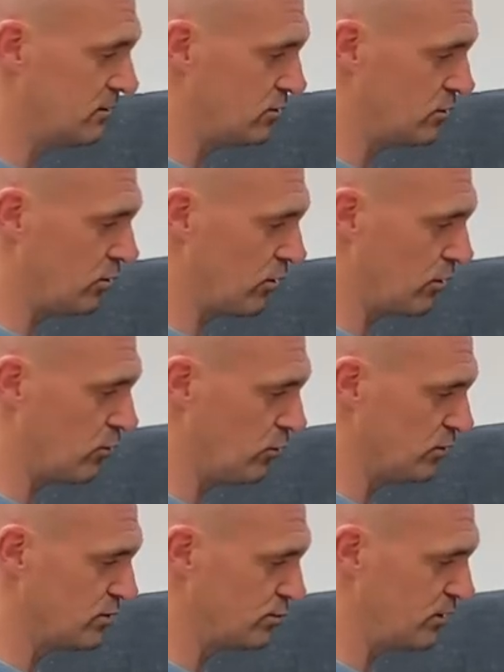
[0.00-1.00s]
So our
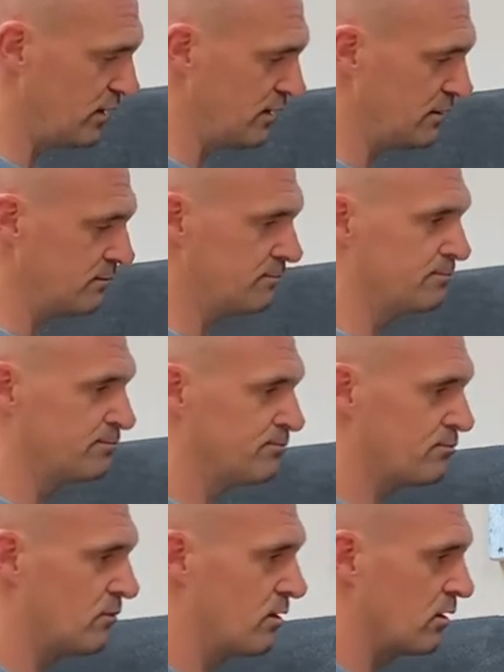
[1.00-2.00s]
coil spring
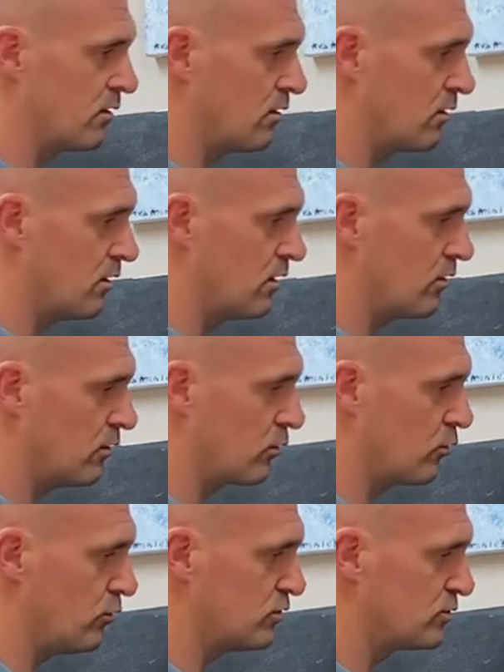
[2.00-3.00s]
and our
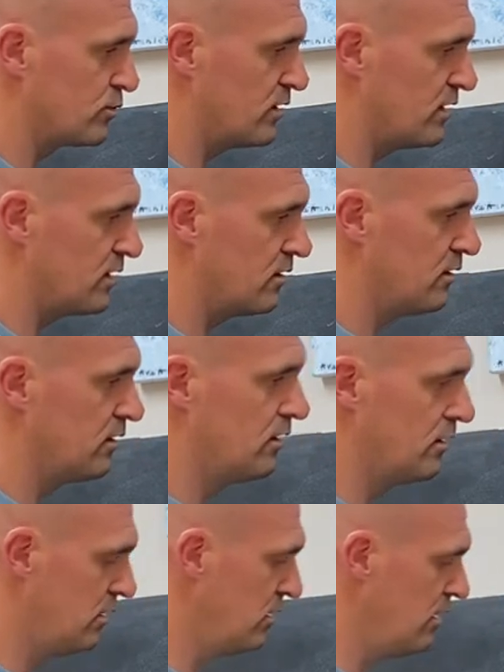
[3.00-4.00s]
coil spring,
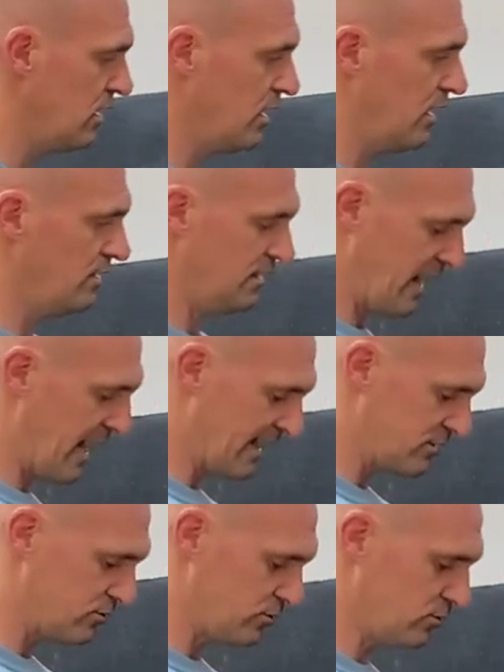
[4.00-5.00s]
and the
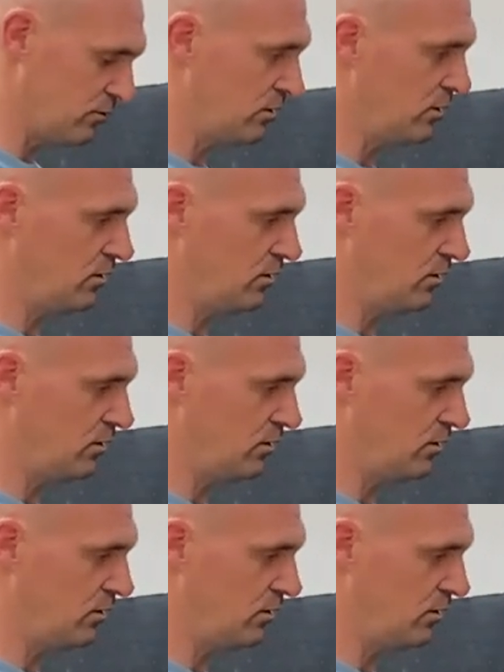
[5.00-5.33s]
axle